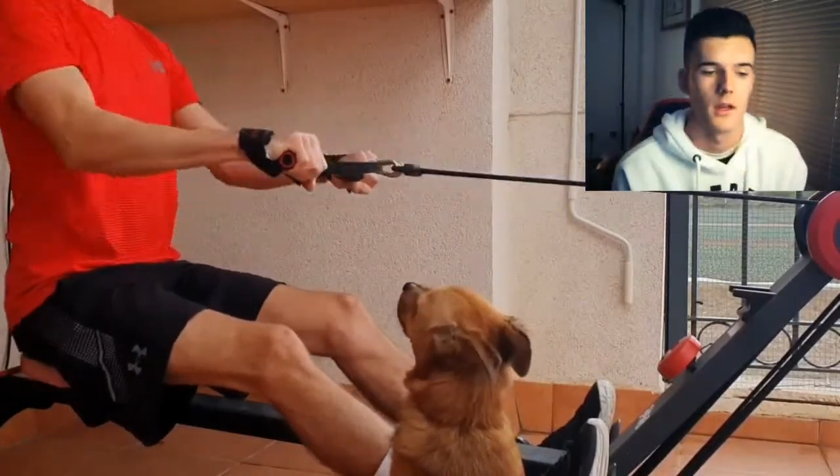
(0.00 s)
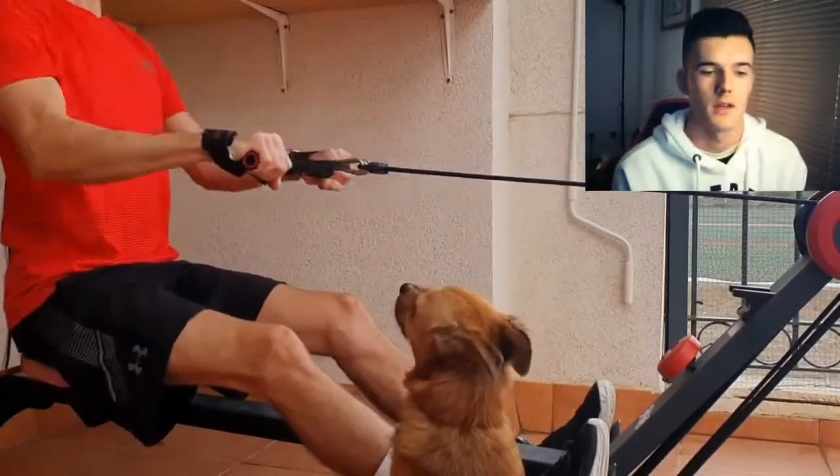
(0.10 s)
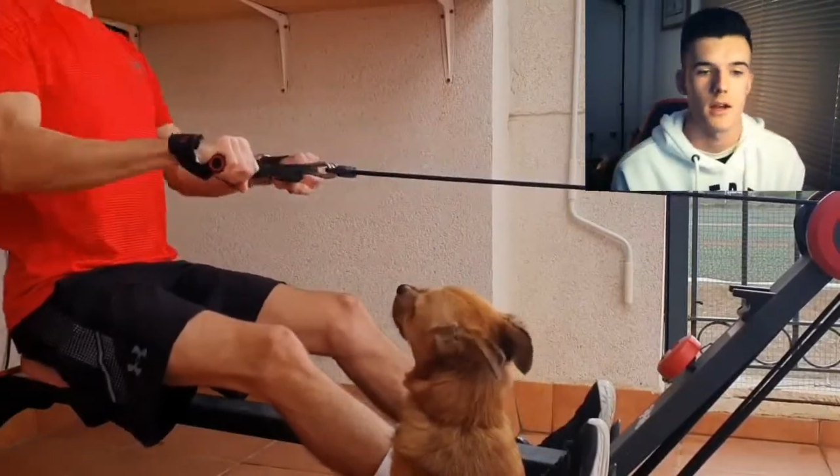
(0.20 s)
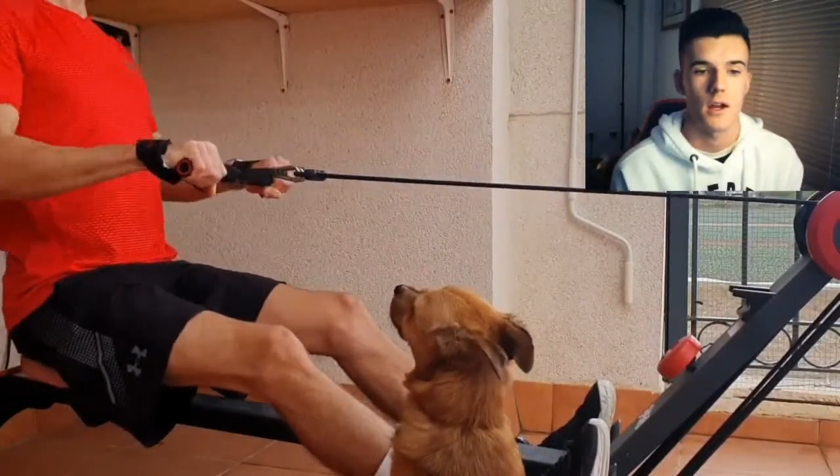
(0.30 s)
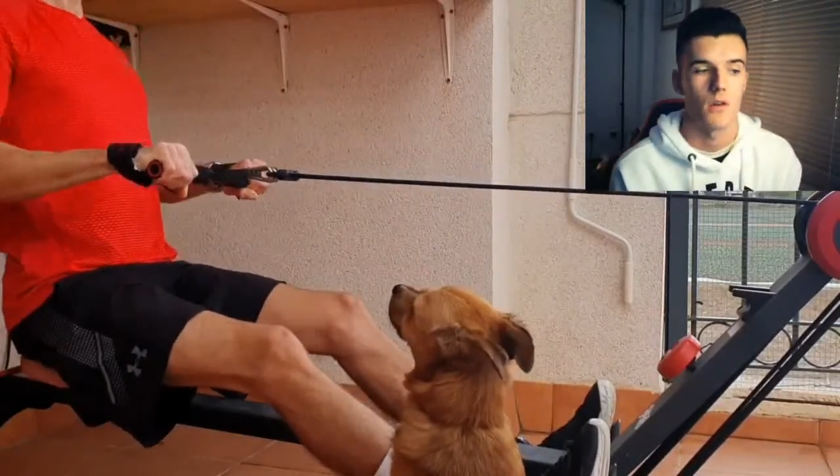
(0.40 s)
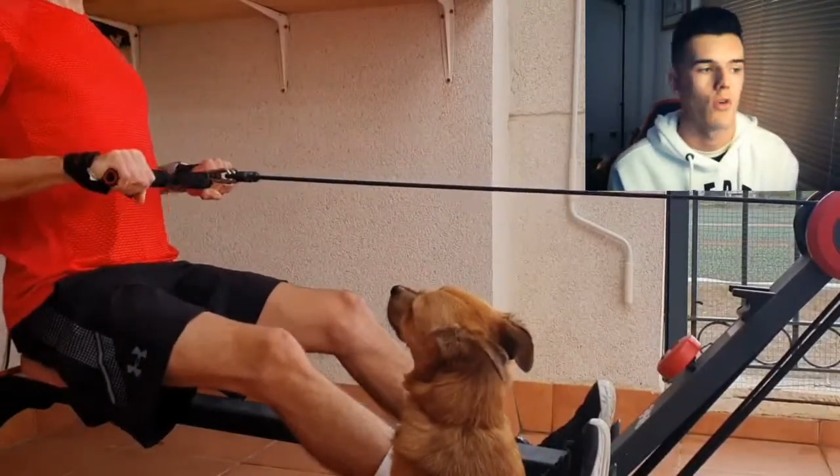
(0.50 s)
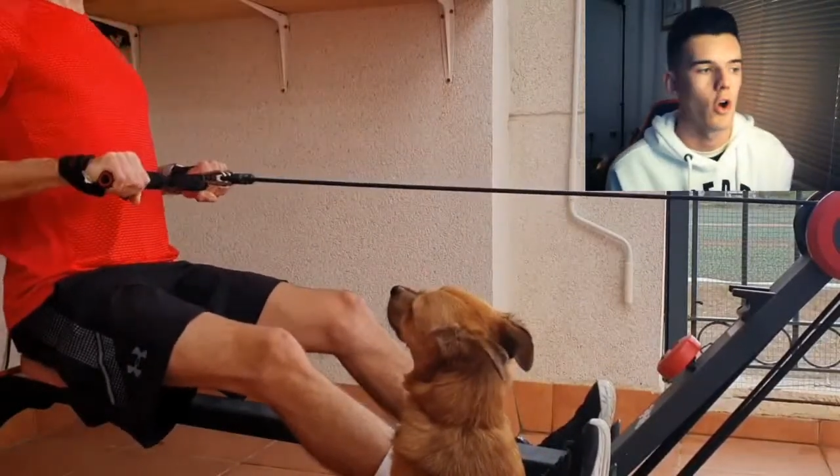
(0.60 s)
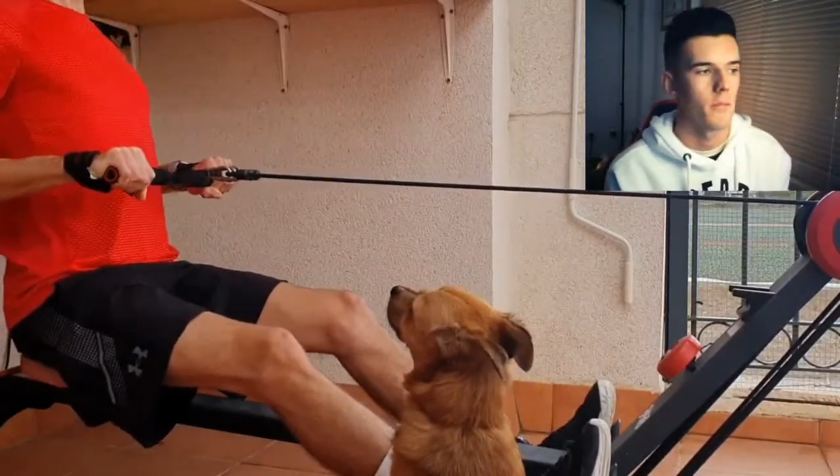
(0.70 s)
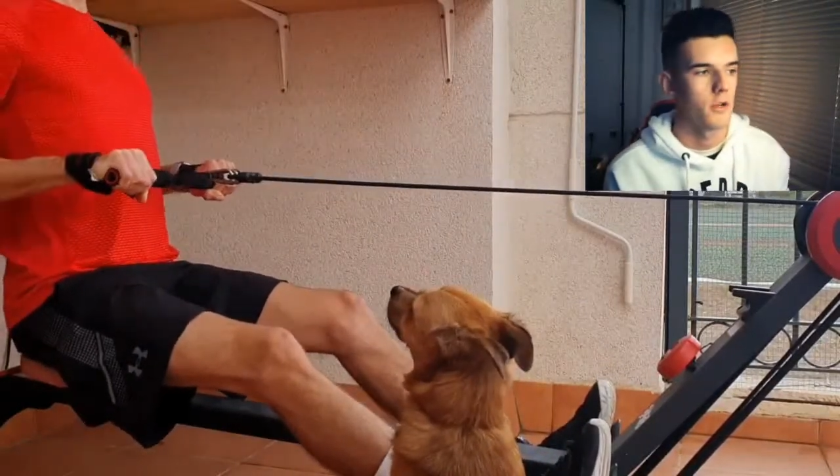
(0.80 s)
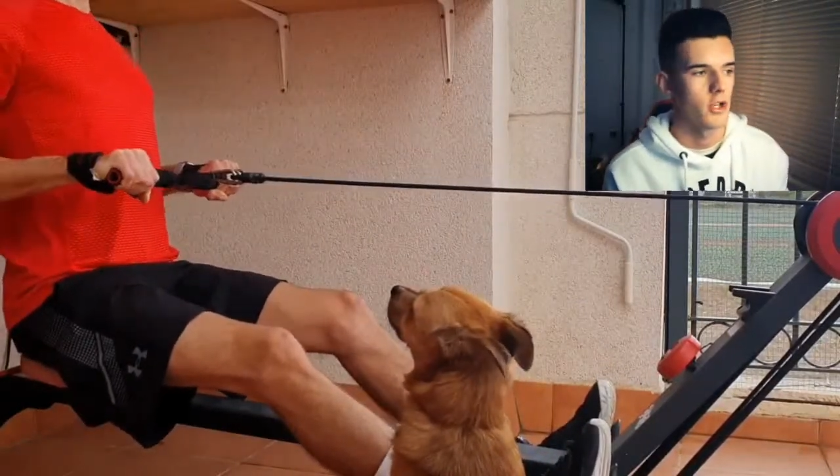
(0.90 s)
It's like a
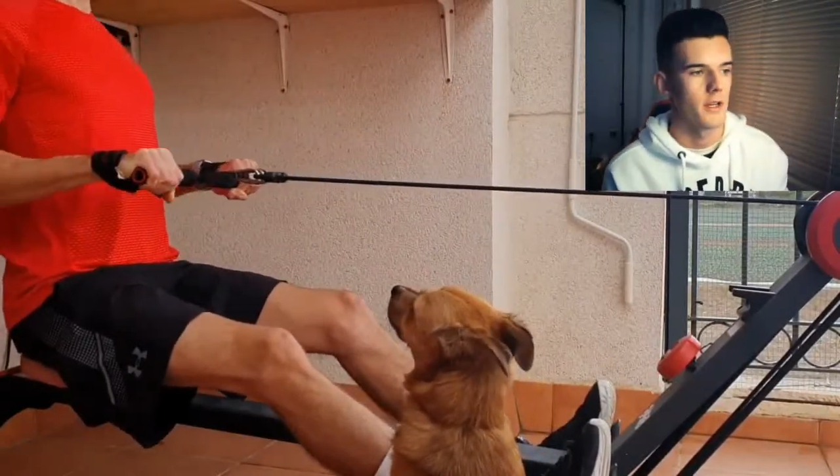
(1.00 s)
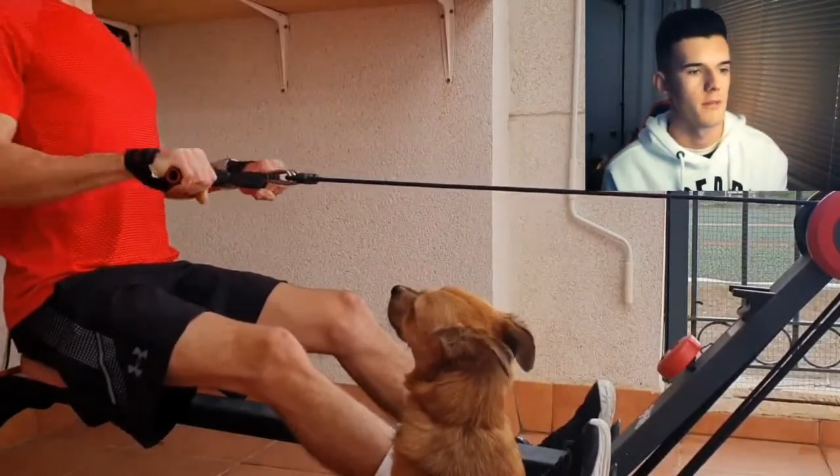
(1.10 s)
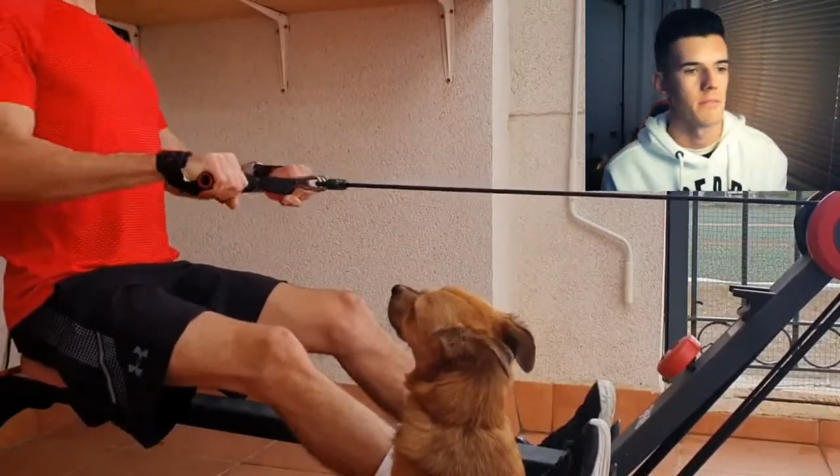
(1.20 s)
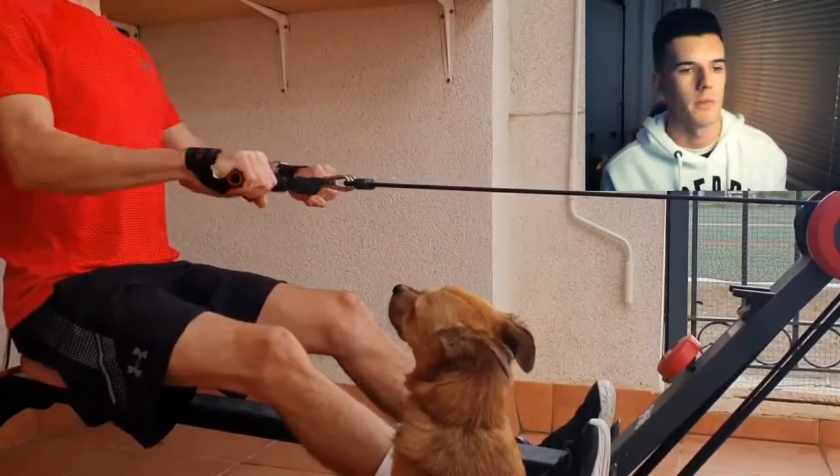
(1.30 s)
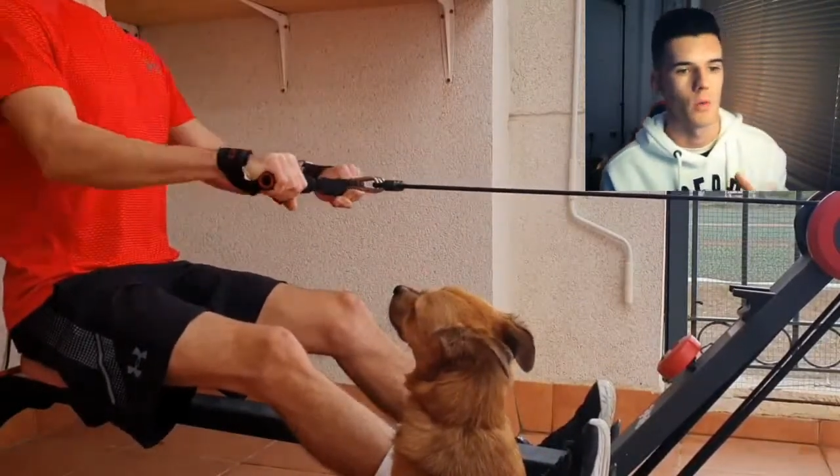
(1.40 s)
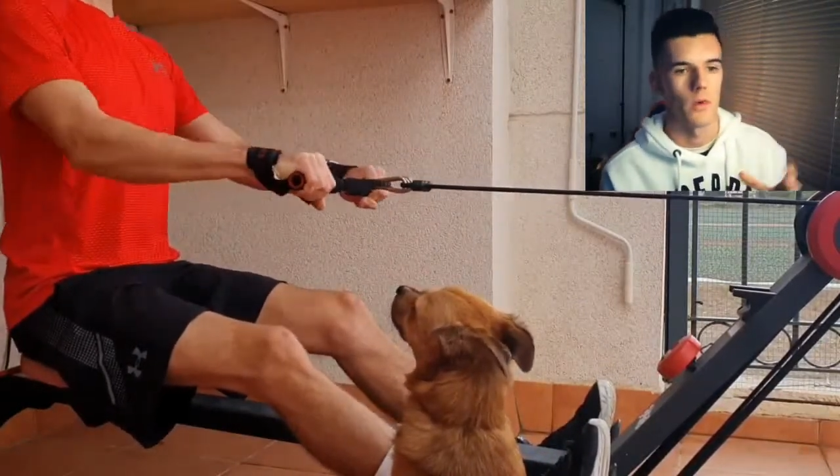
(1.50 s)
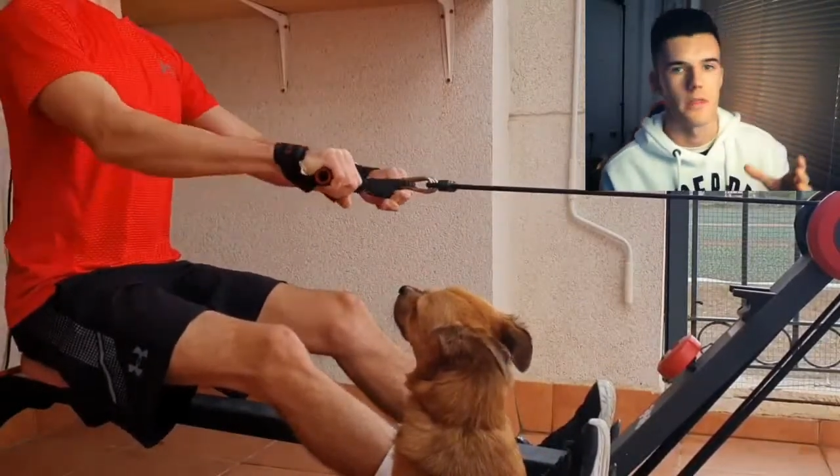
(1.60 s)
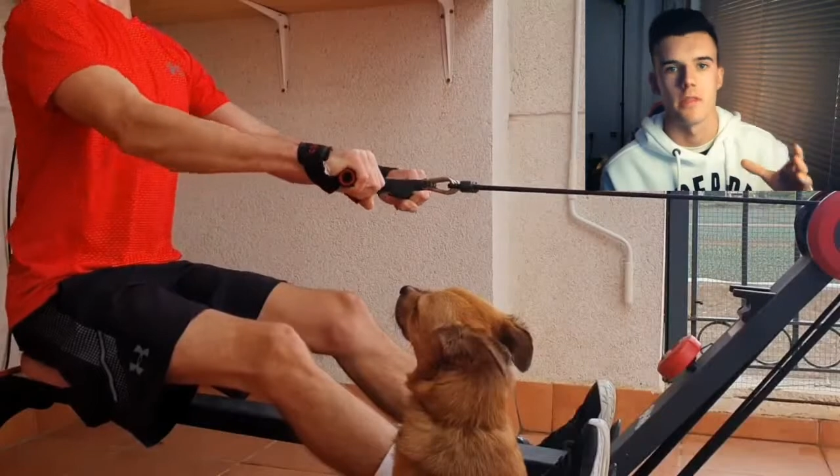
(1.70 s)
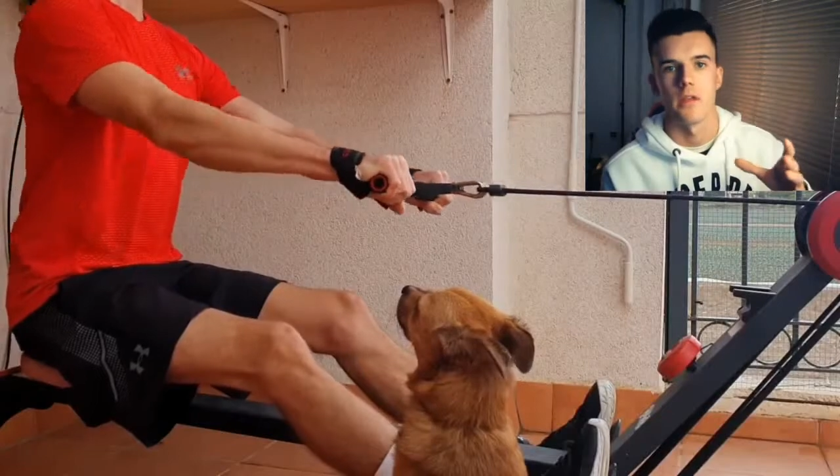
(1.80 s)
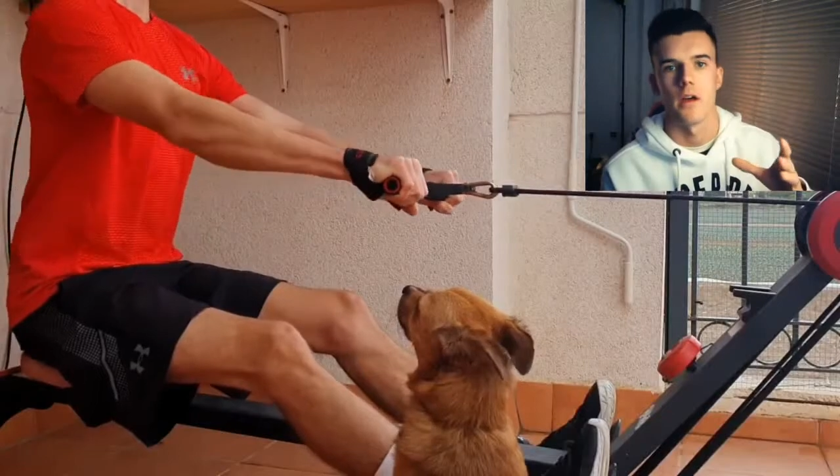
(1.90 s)
rowing machine, but with